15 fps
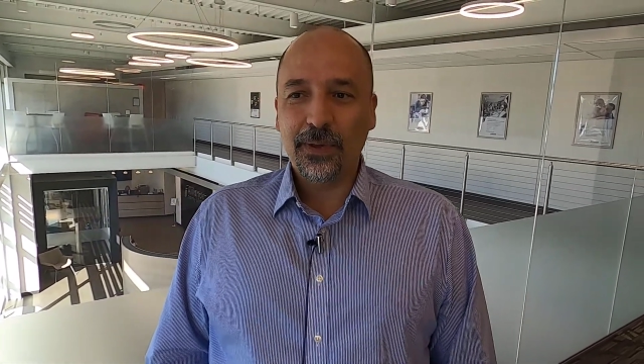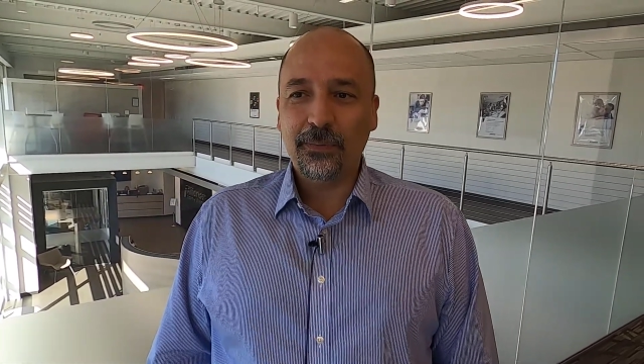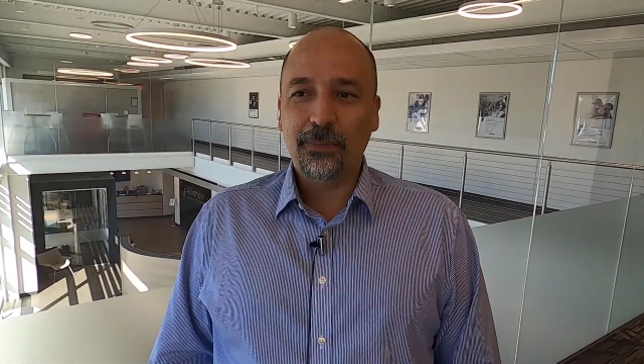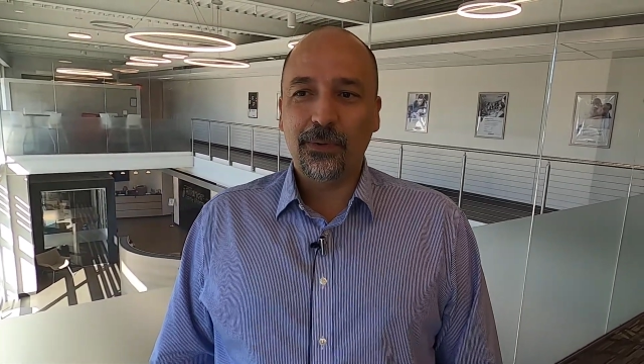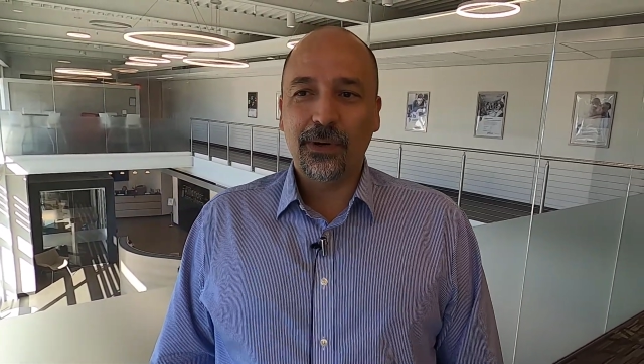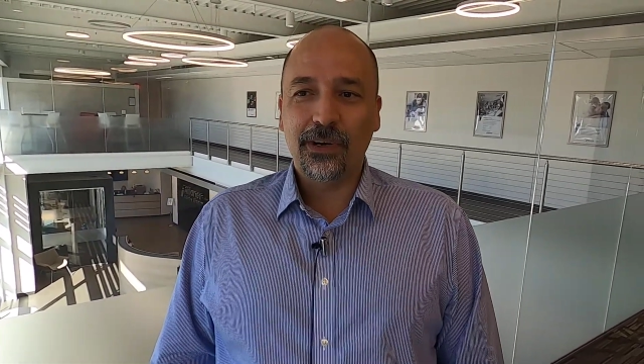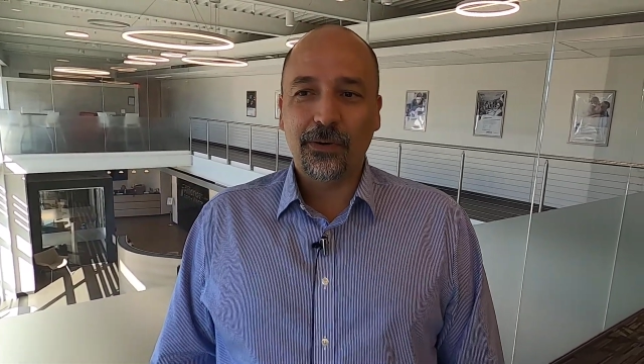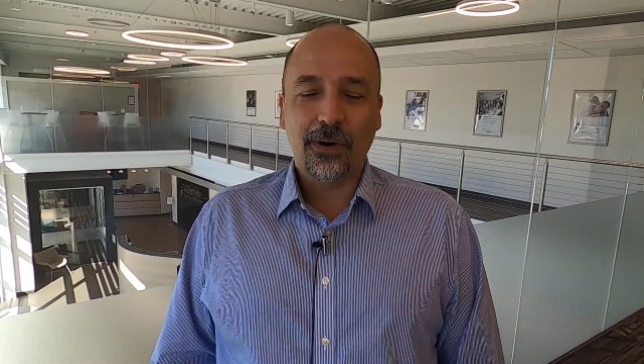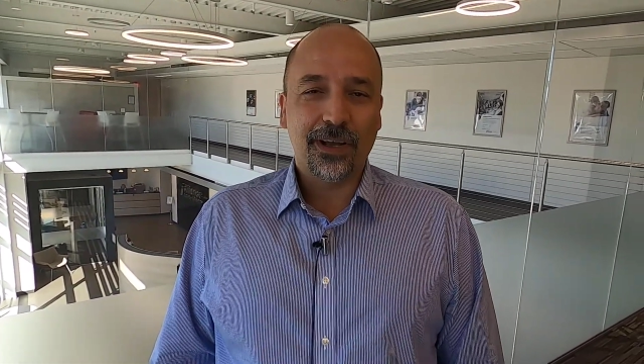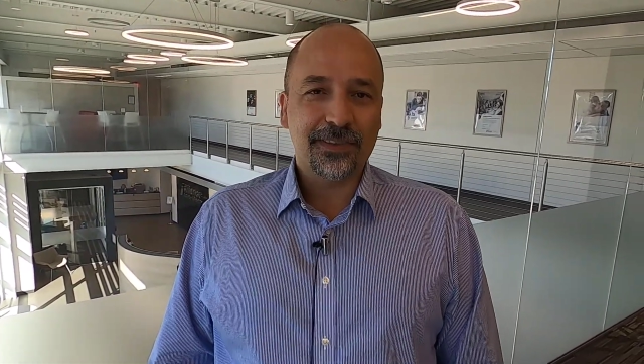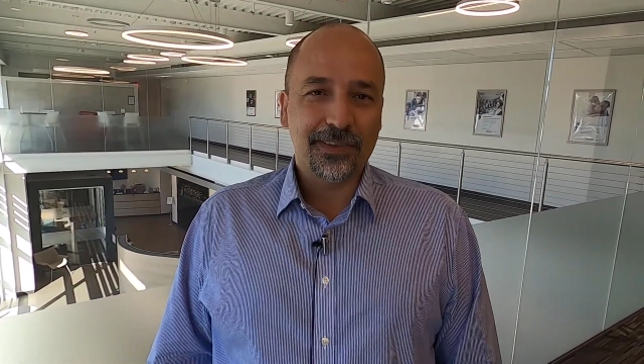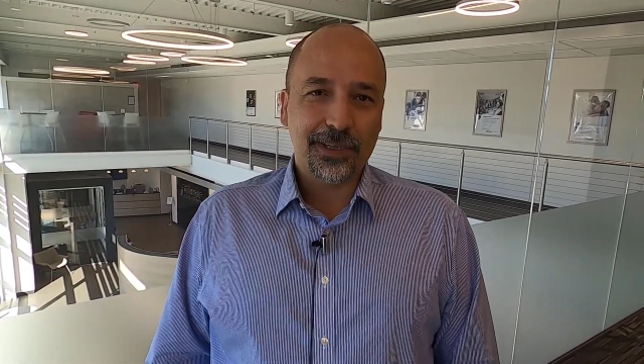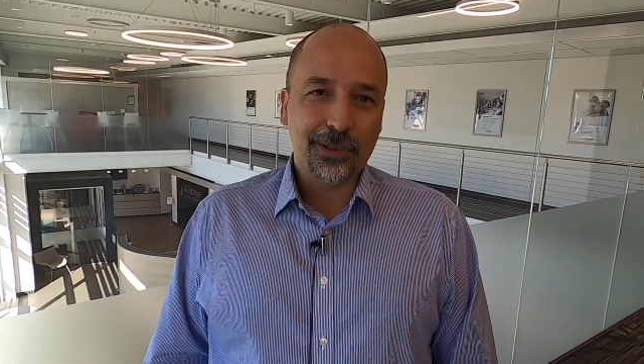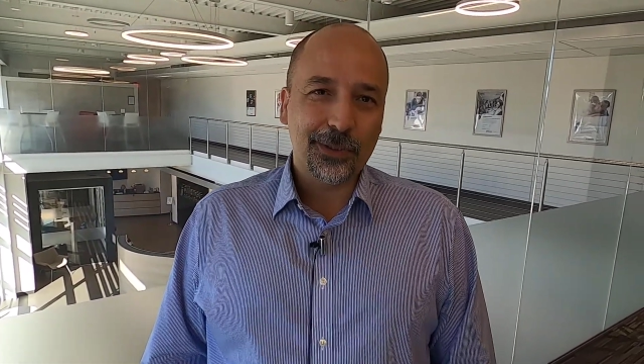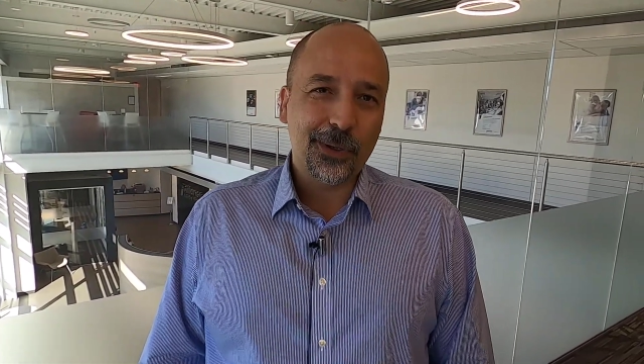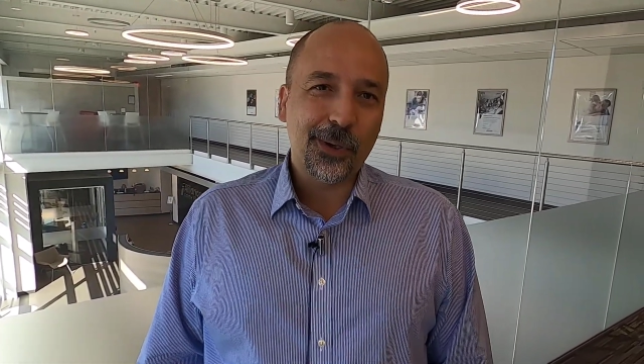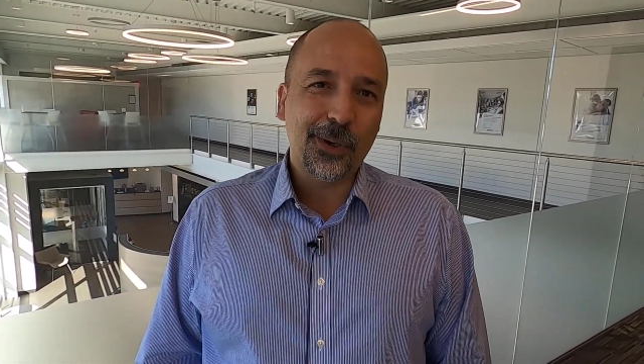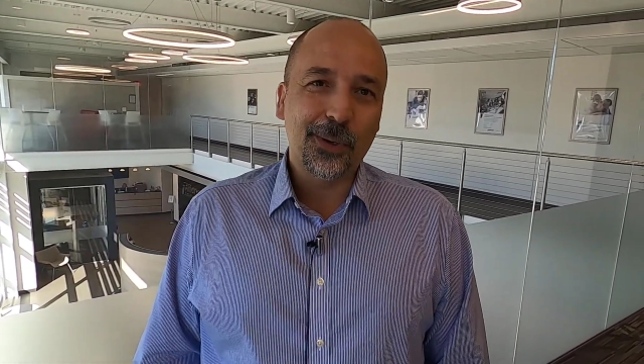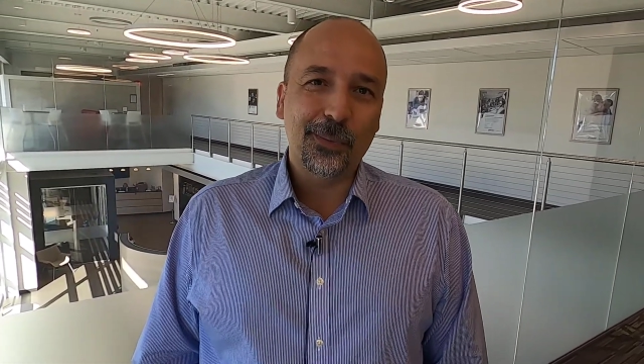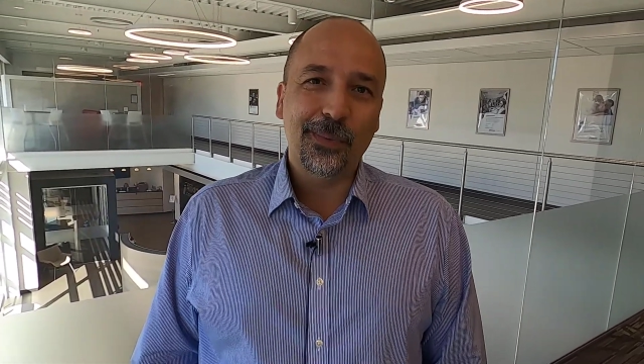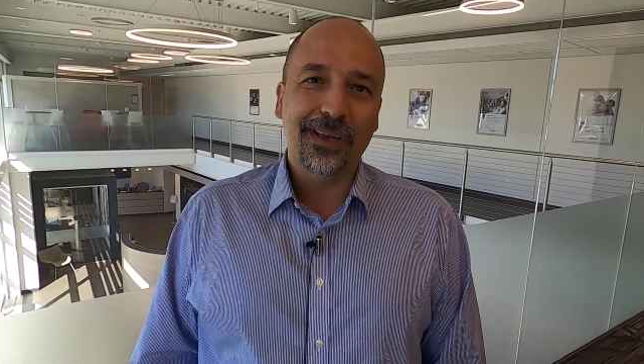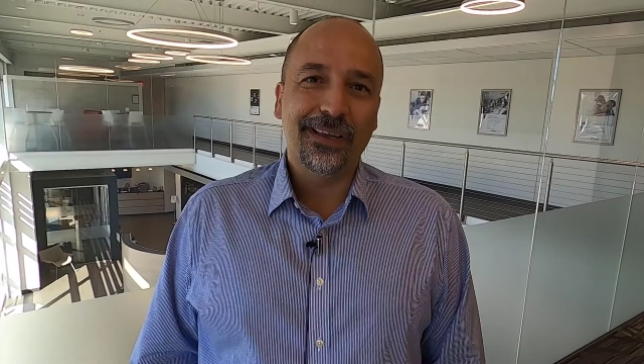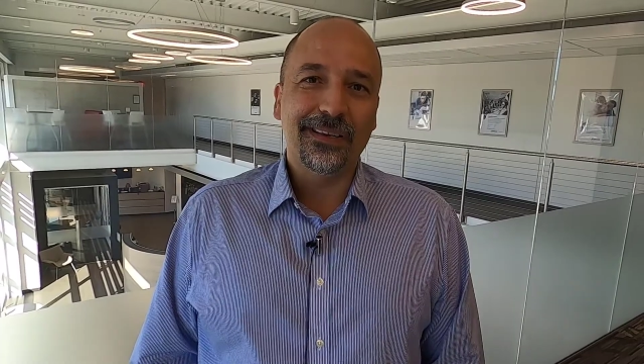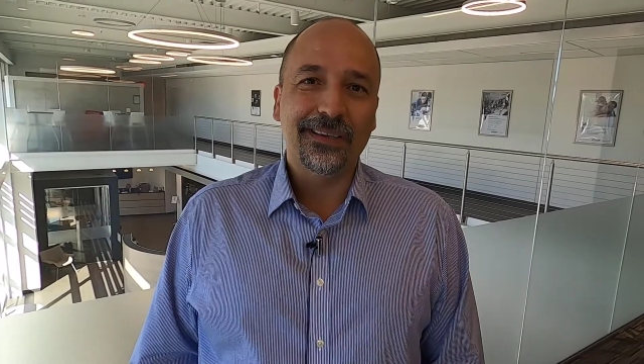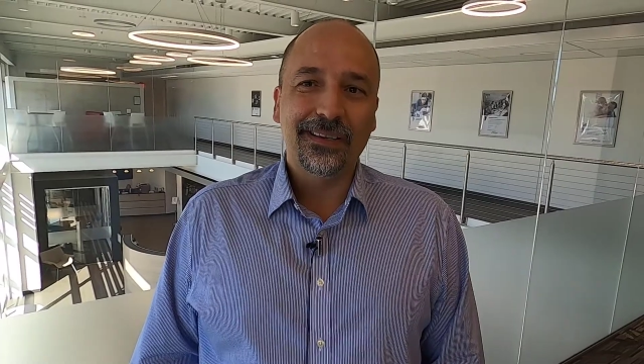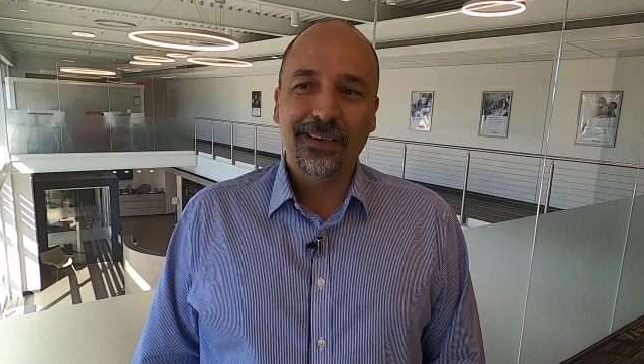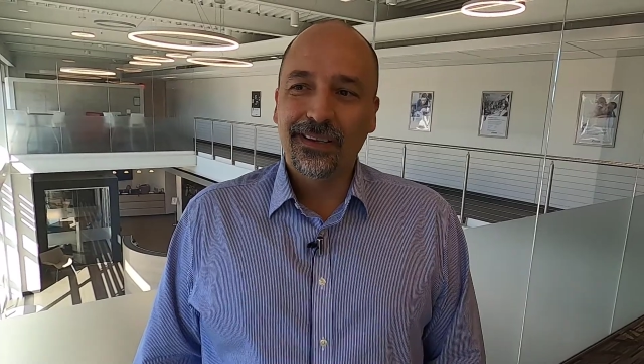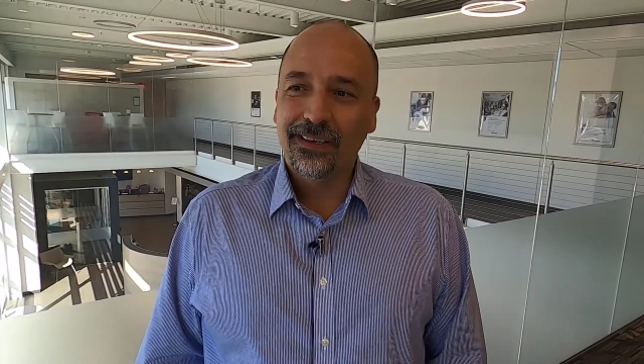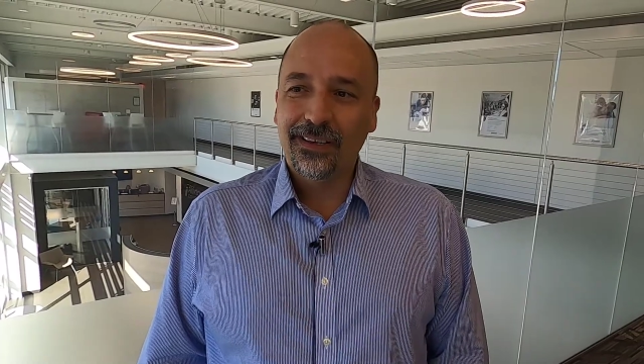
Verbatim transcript: people across the globe and